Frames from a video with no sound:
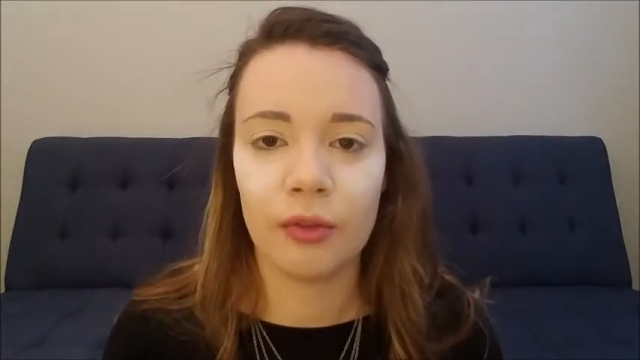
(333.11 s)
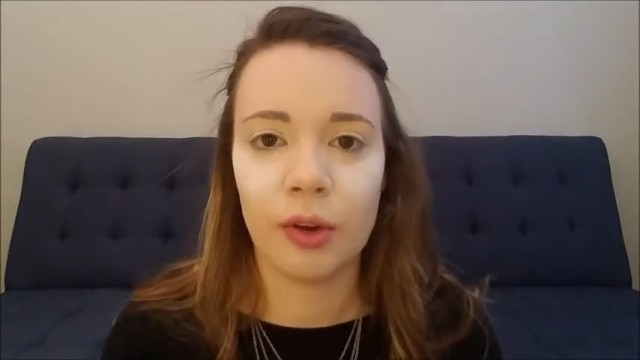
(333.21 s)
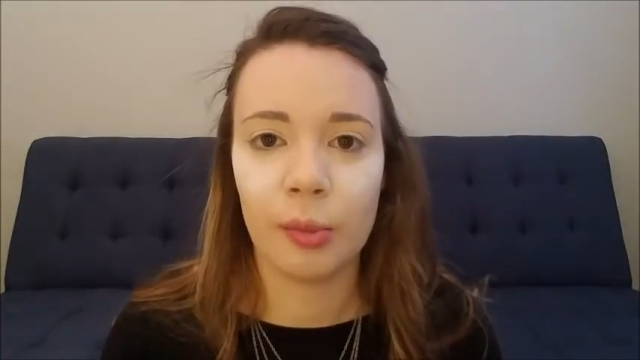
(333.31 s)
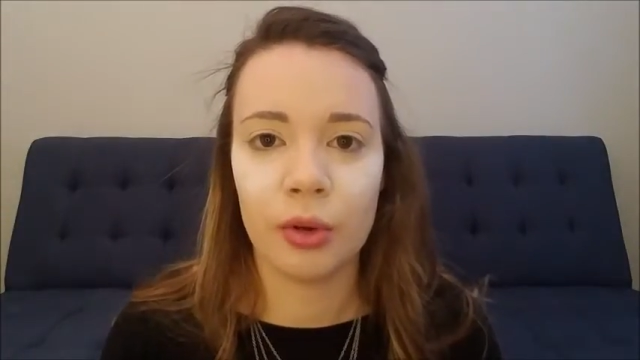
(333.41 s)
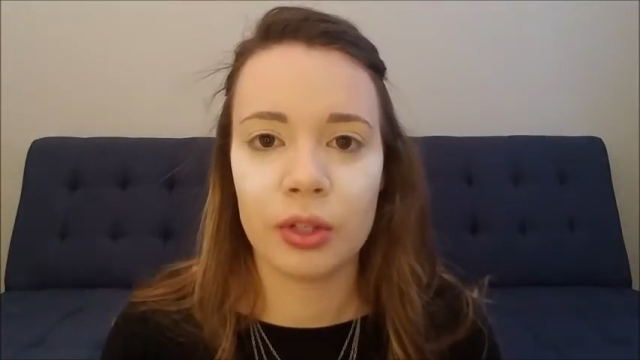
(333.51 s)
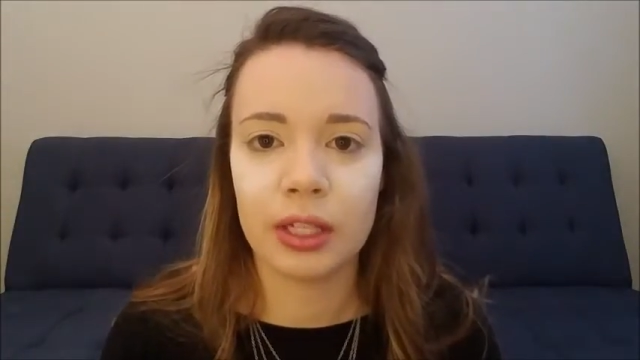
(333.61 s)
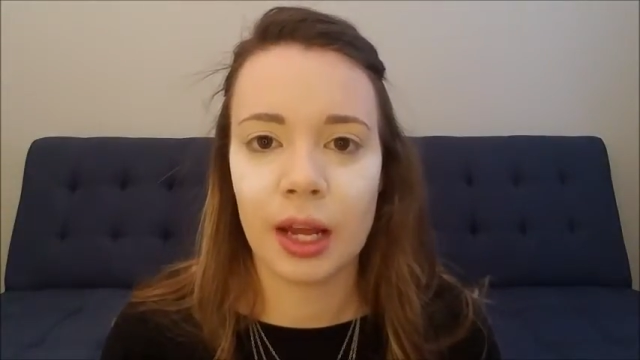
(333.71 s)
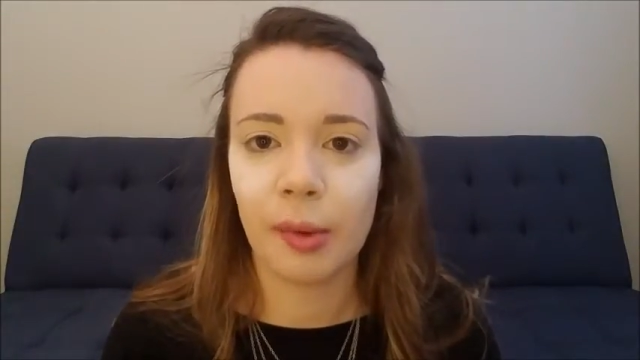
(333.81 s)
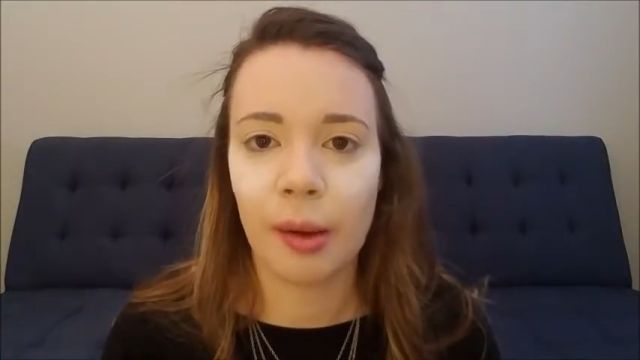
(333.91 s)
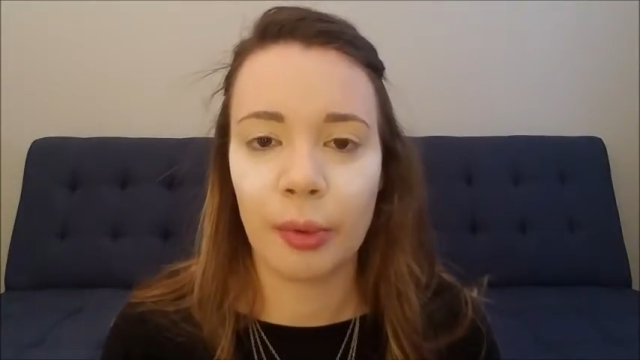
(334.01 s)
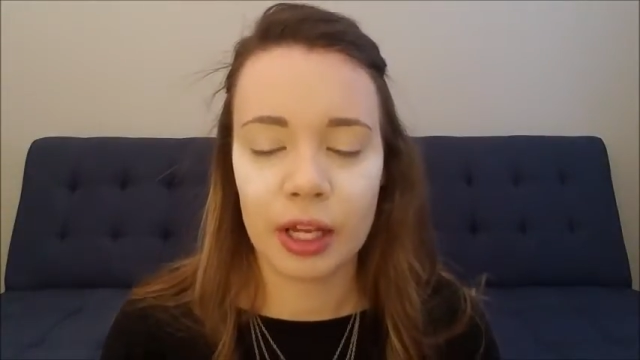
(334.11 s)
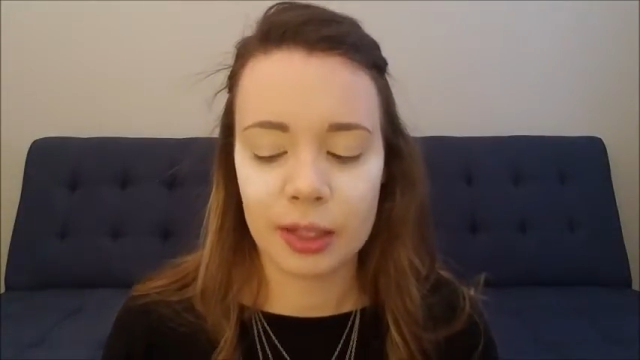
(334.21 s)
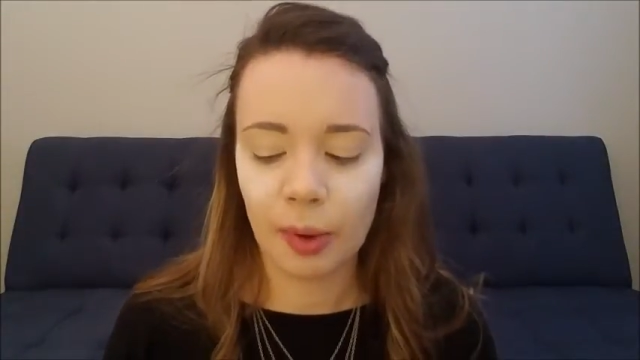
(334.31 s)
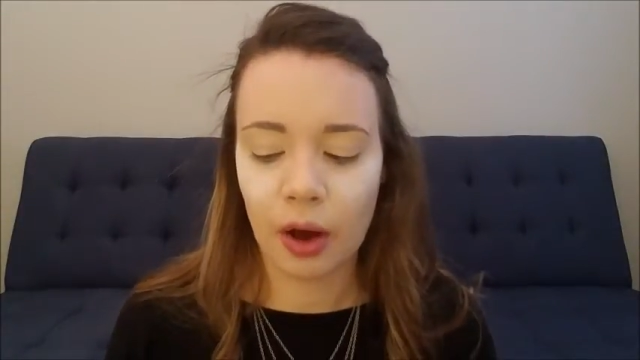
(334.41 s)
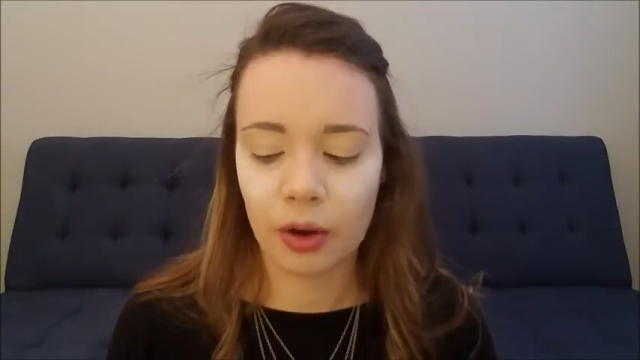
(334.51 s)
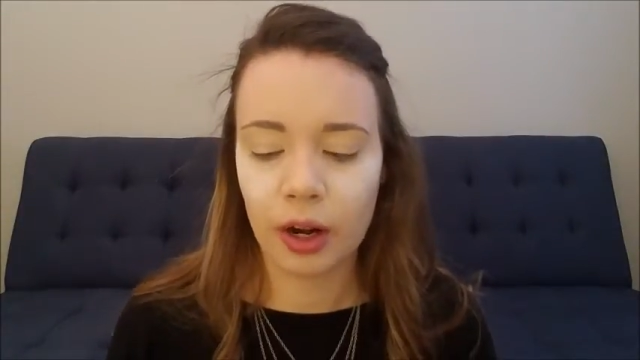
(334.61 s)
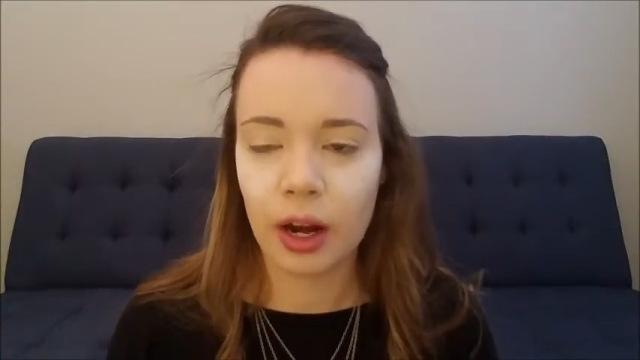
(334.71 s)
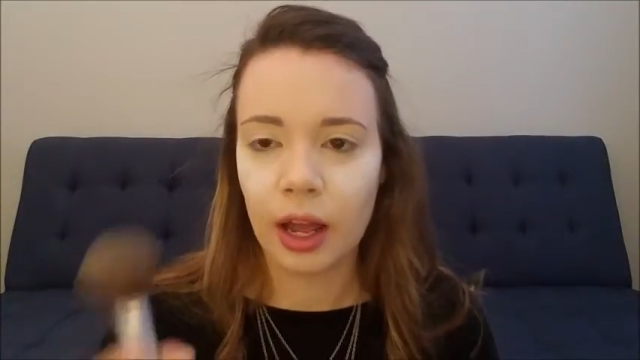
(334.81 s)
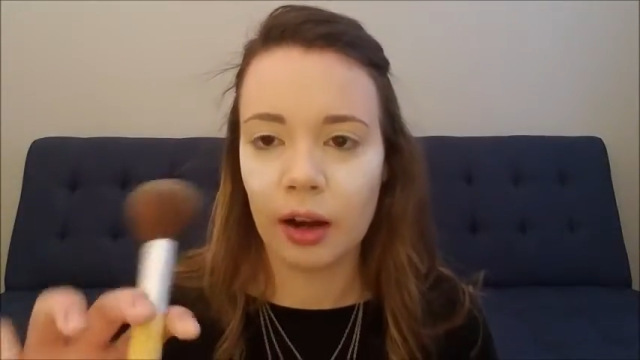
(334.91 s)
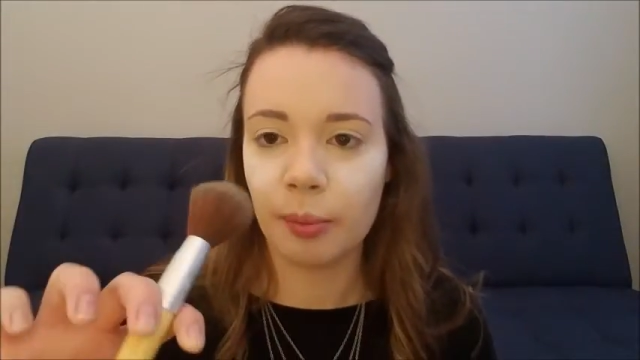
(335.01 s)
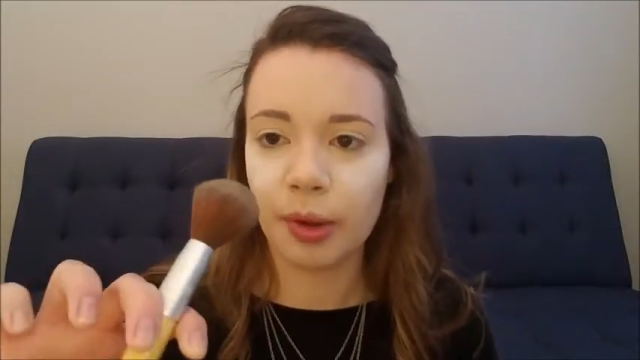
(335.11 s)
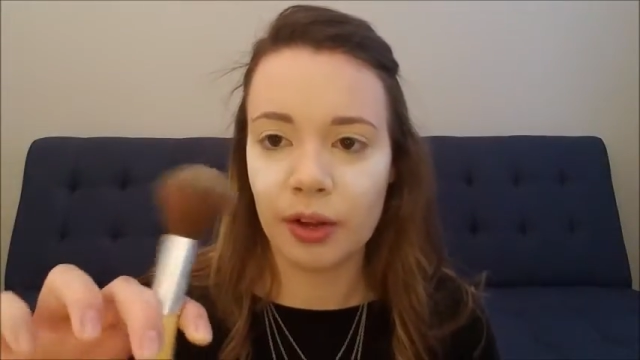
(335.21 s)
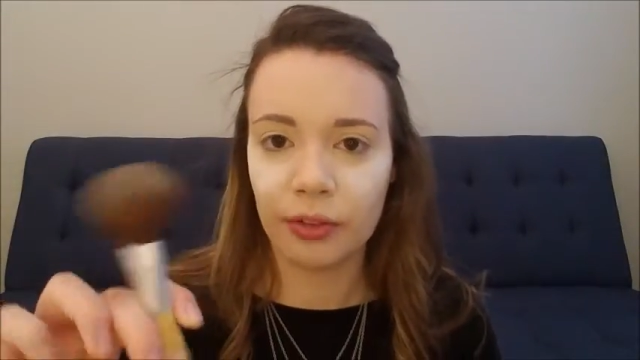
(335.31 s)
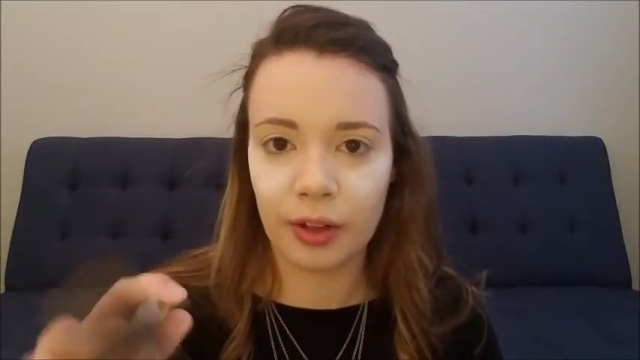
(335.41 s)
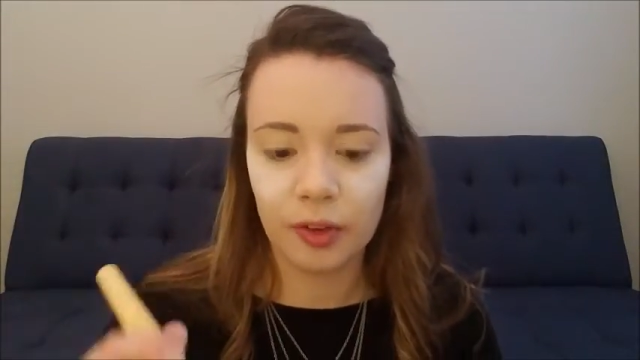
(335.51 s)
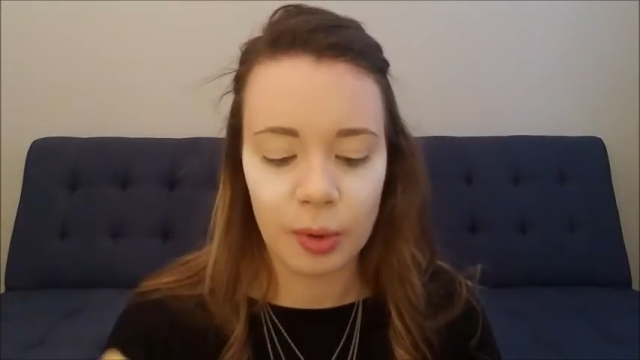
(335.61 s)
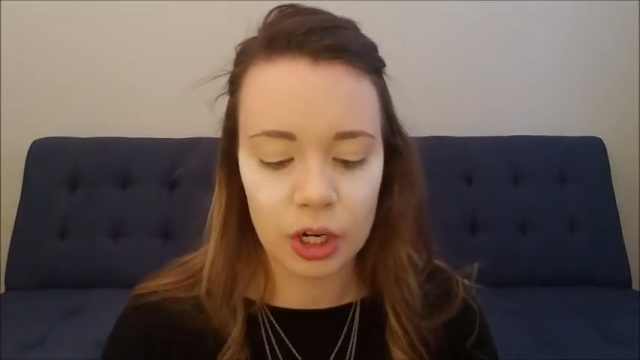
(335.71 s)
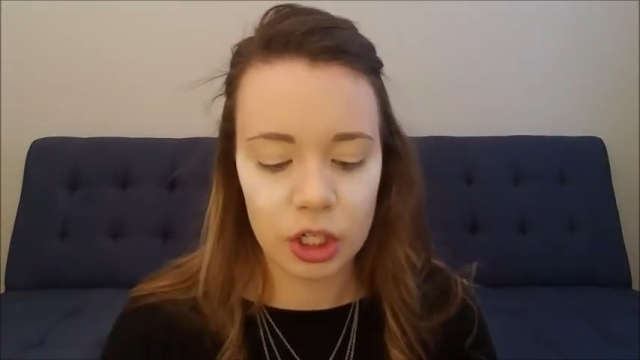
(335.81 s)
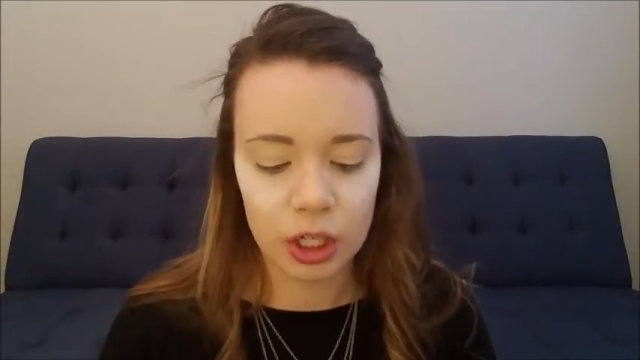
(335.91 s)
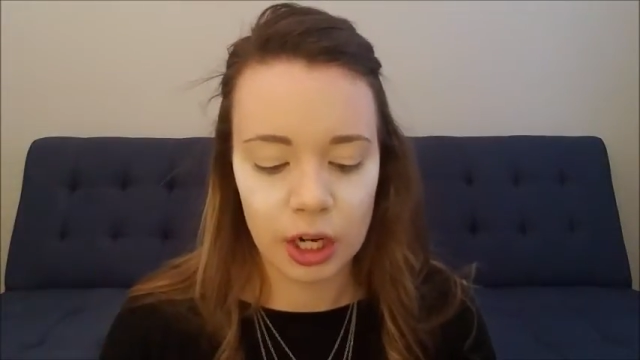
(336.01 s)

Rimmel Stay Matte pressed powder and a big fluffy brush,